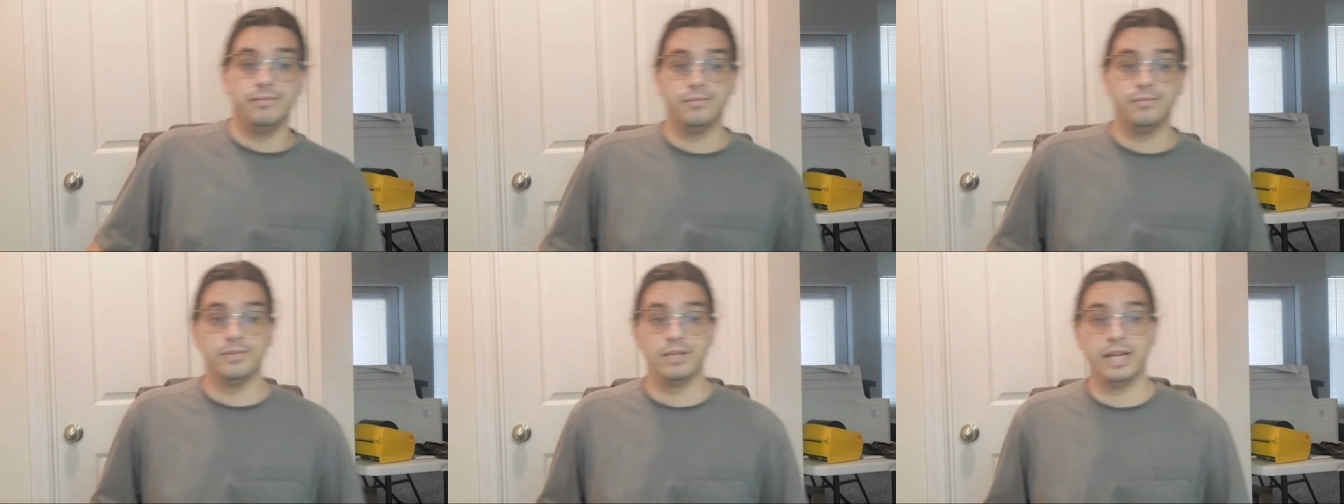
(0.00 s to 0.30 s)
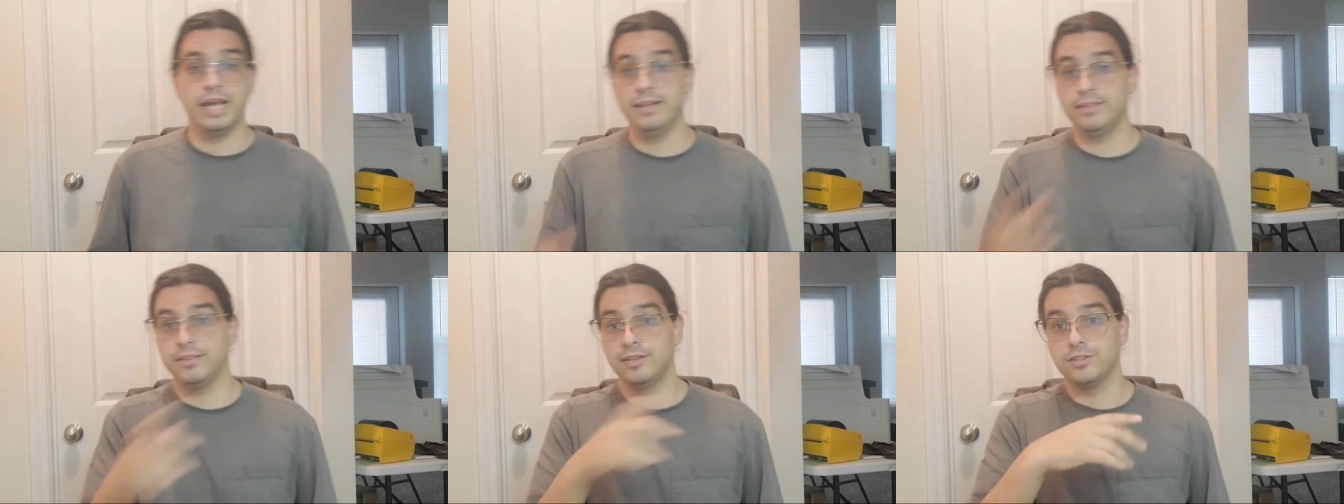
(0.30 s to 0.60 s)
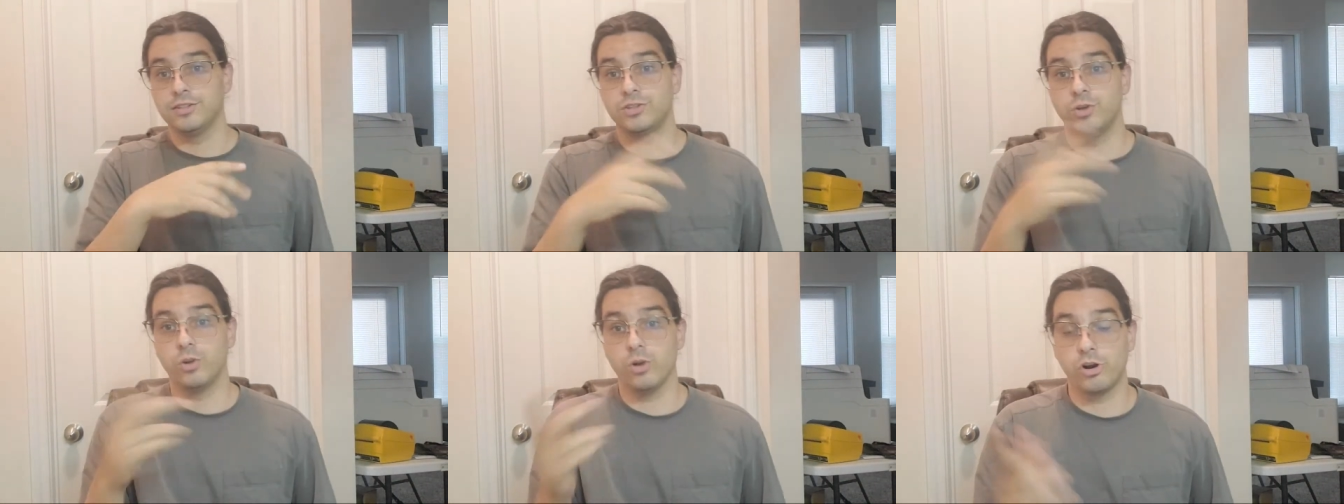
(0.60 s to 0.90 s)
Nathan
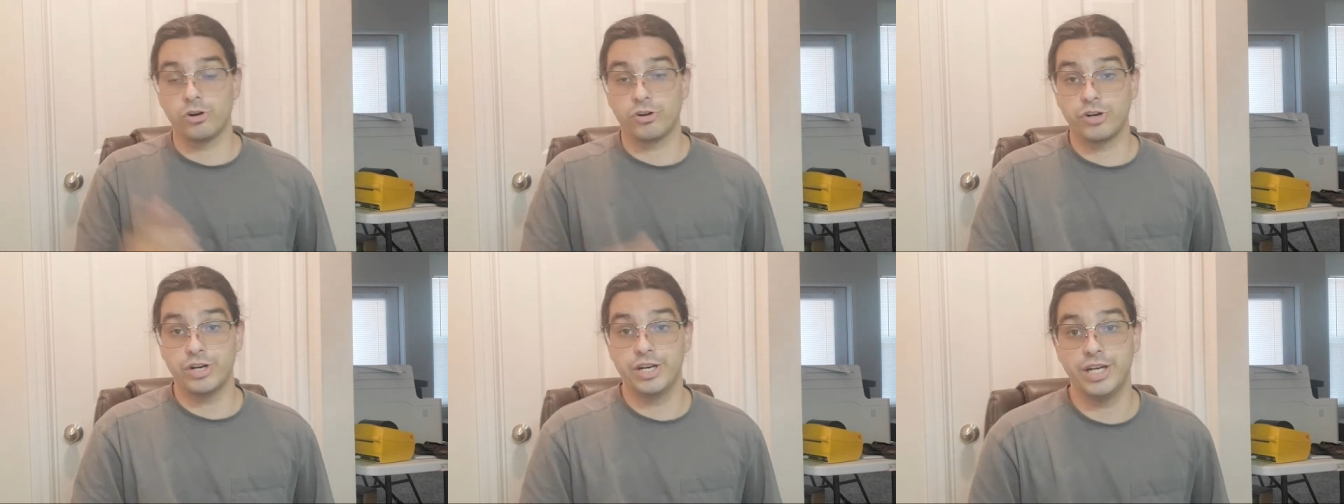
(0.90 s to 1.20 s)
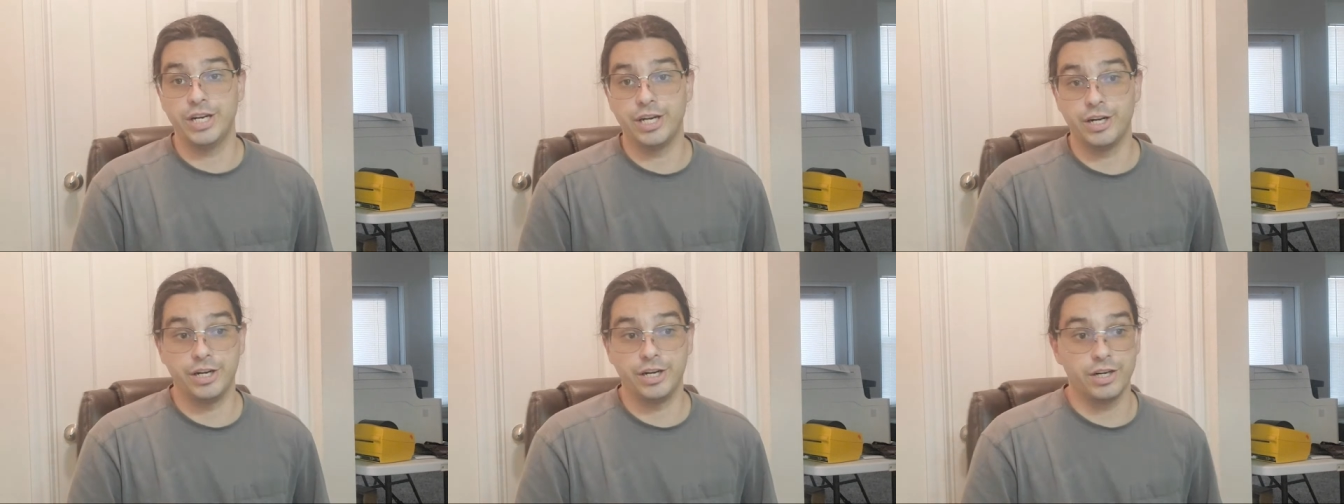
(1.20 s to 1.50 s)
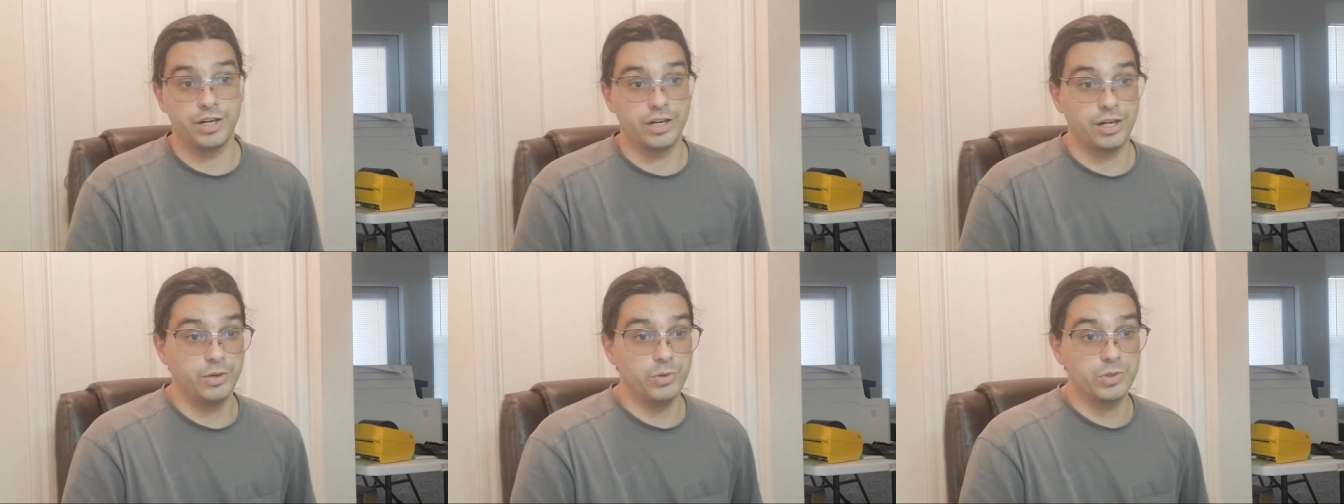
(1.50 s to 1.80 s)
is no longer in
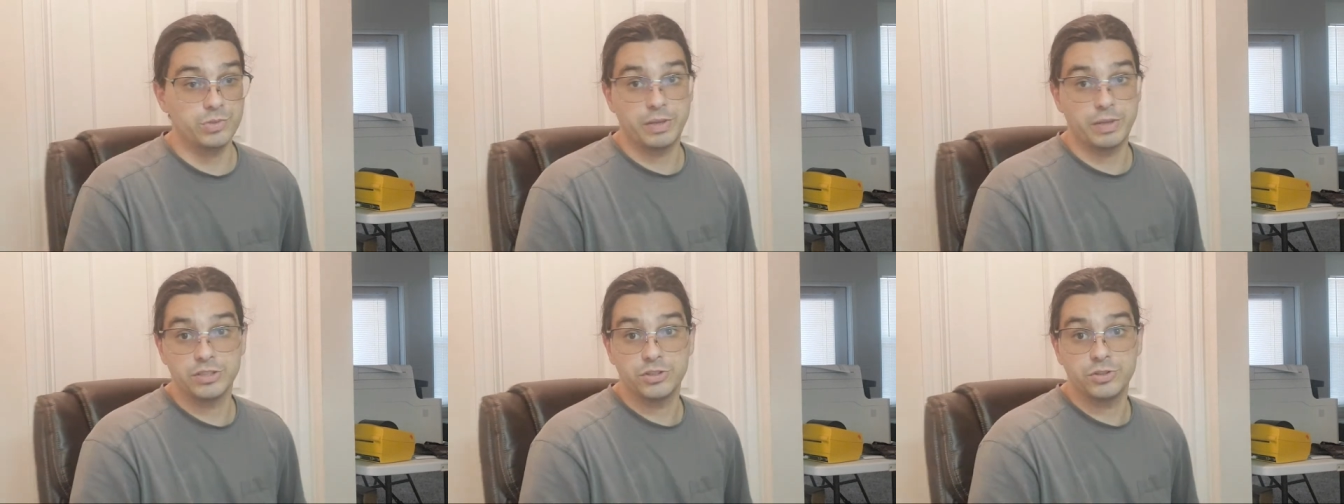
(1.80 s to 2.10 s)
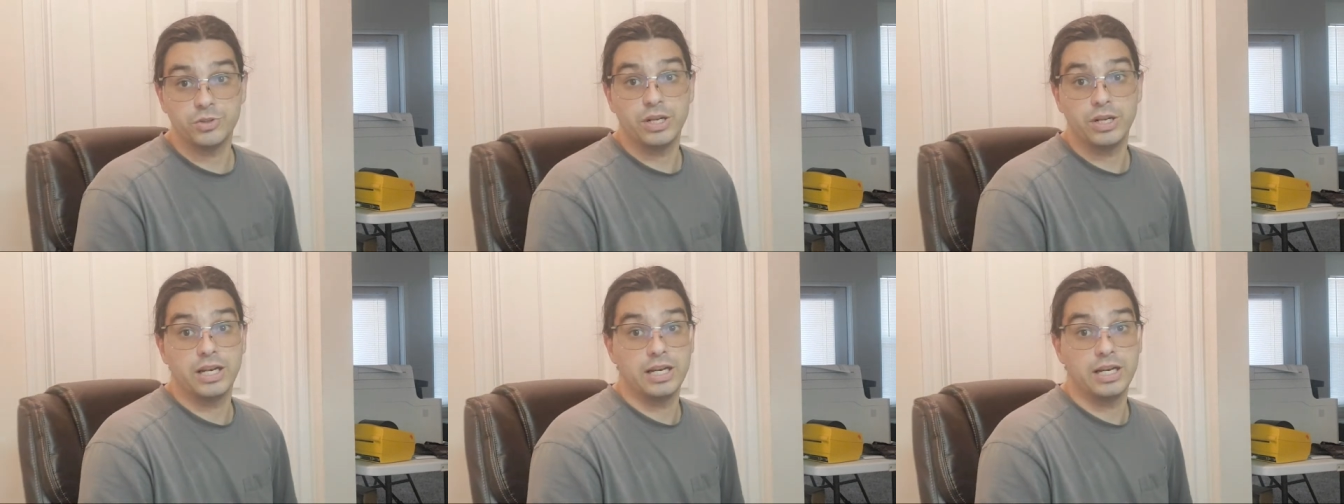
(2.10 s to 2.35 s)
here. He was my student,